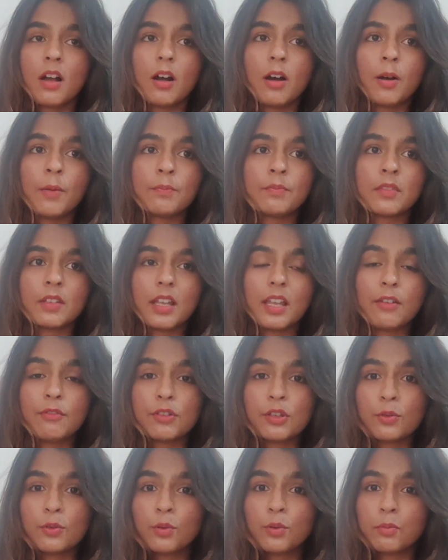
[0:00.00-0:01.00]

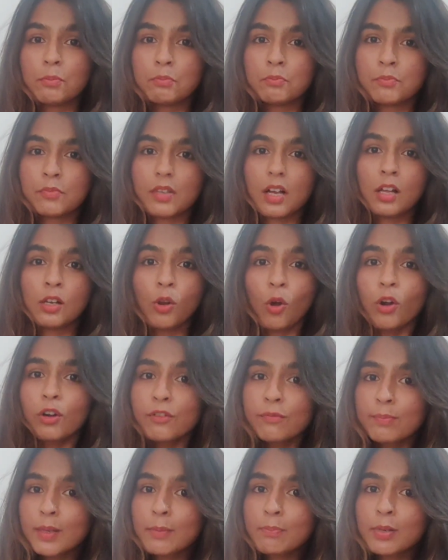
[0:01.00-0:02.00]
A
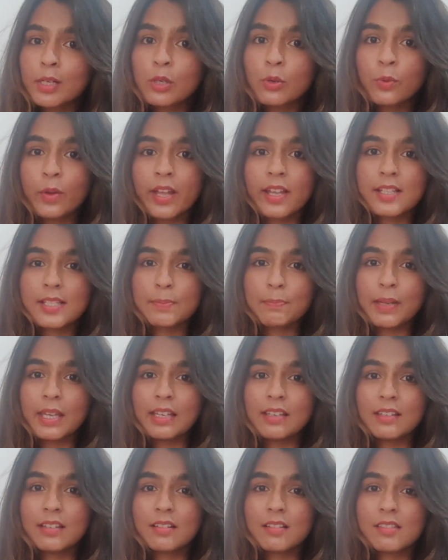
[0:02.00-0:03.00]
lot of people do
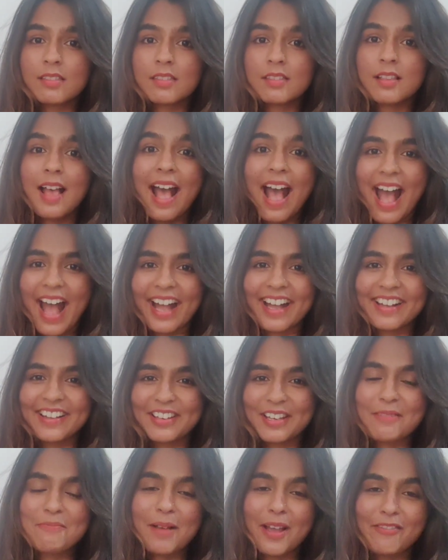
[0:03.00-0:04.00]
experience
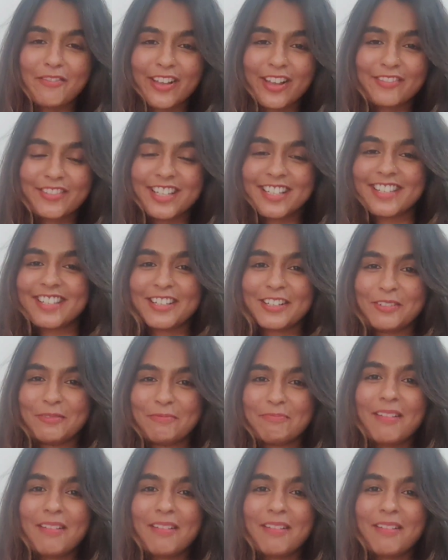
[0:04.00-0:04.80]
hangry, my favorite